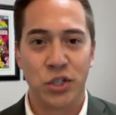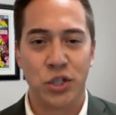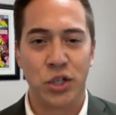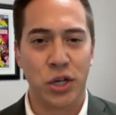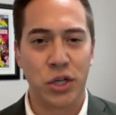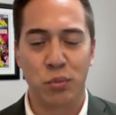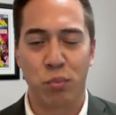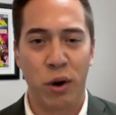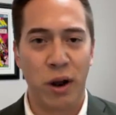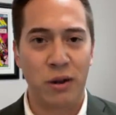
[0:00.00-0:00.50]

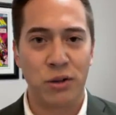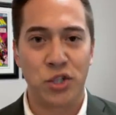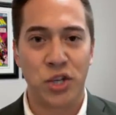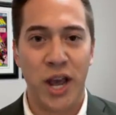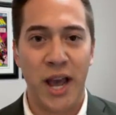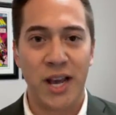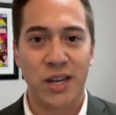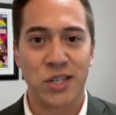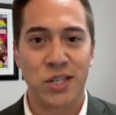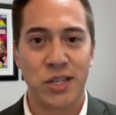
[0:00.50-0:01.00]
Judge Brown
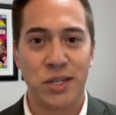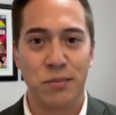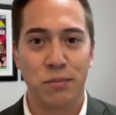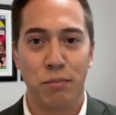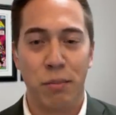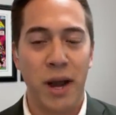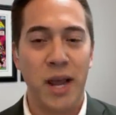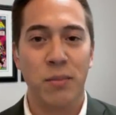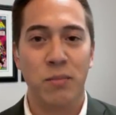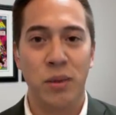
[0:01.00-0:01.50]
Jackson
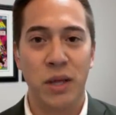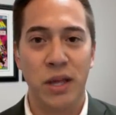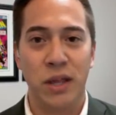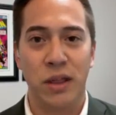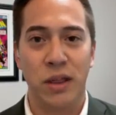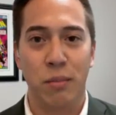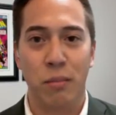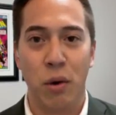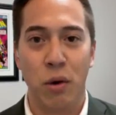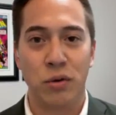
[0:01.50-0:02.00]
might be
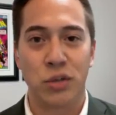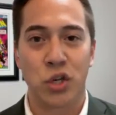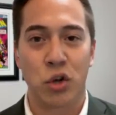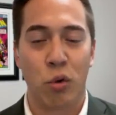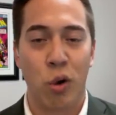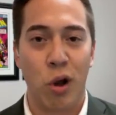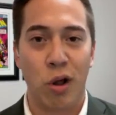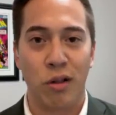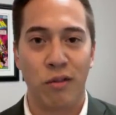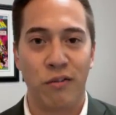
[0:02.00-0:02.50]
the most
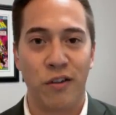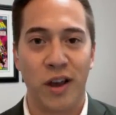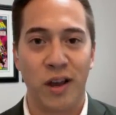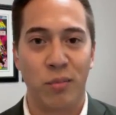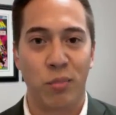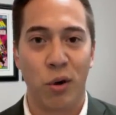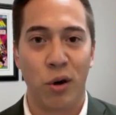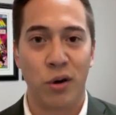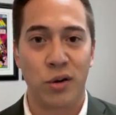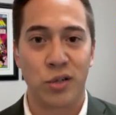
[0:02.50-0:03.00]

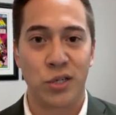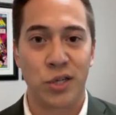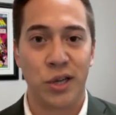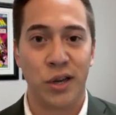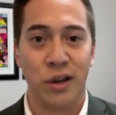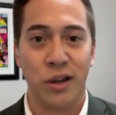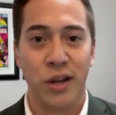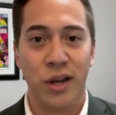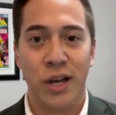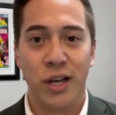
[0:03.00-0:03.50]
qualified
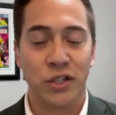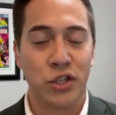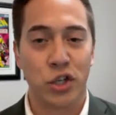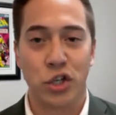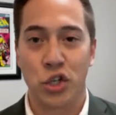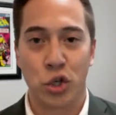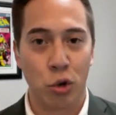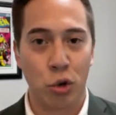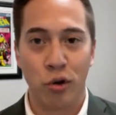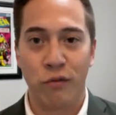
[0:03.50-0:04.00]
person to
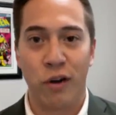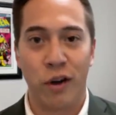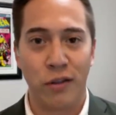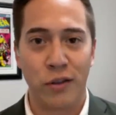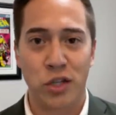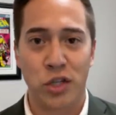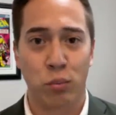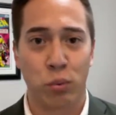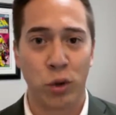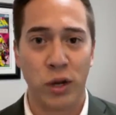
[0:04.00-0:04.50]
serve on the
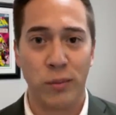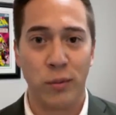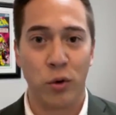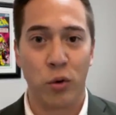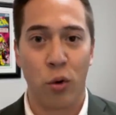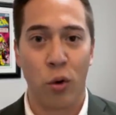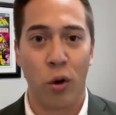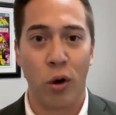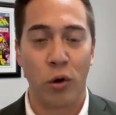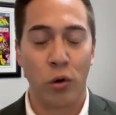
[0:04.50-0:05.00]
Supreme
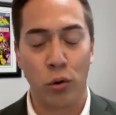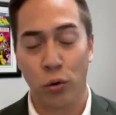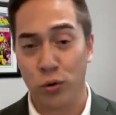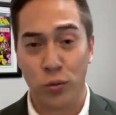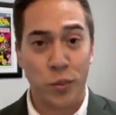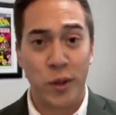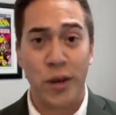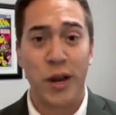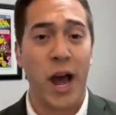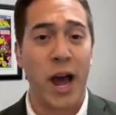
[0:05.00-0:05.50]
Court, who's
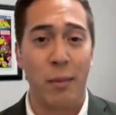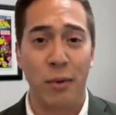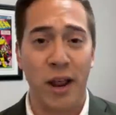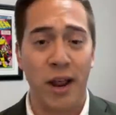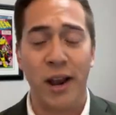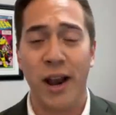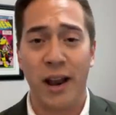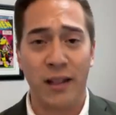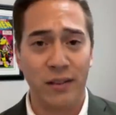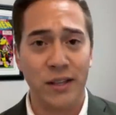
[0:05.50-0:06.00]
been
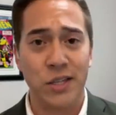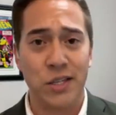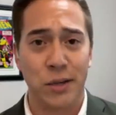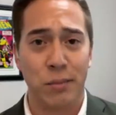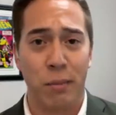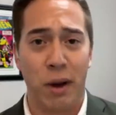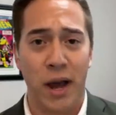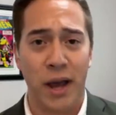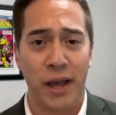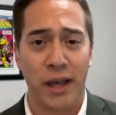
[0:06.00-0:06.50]
nominated, at least in
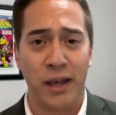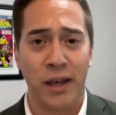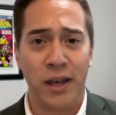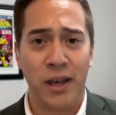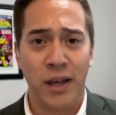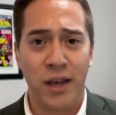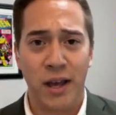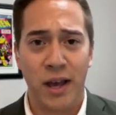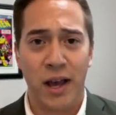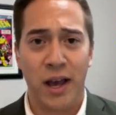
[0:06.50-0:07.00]
my
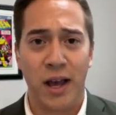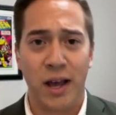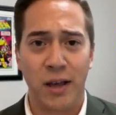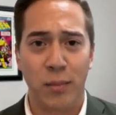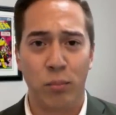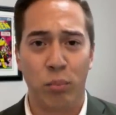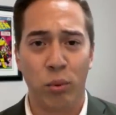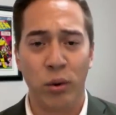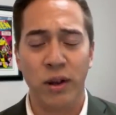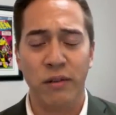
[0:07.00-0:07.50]

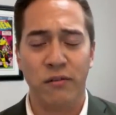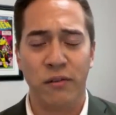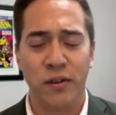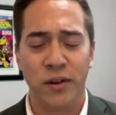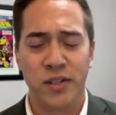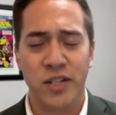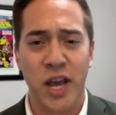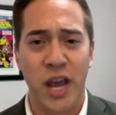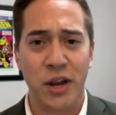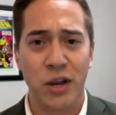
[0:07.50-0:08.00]
brief
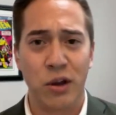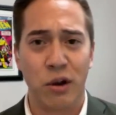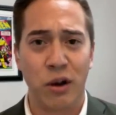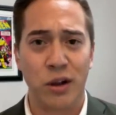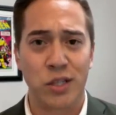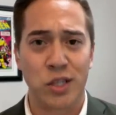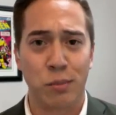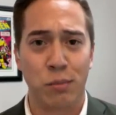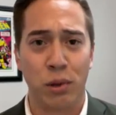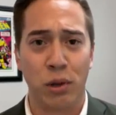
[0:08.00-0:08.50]
tenure
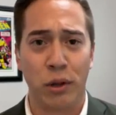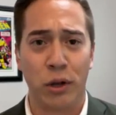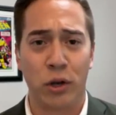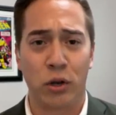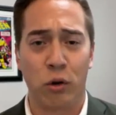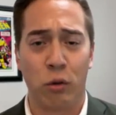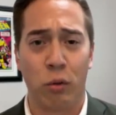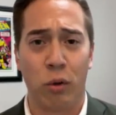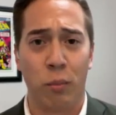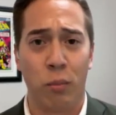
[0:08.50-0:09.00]
as a
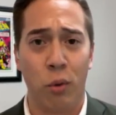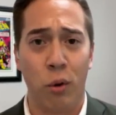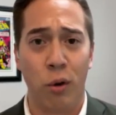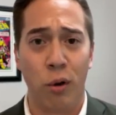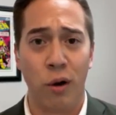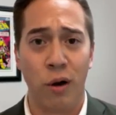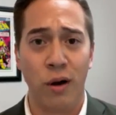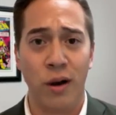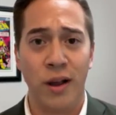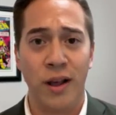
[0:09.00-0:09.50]
political
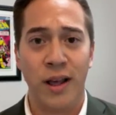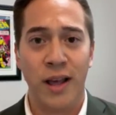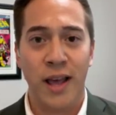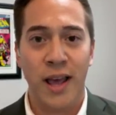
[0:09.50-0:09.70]
reporter.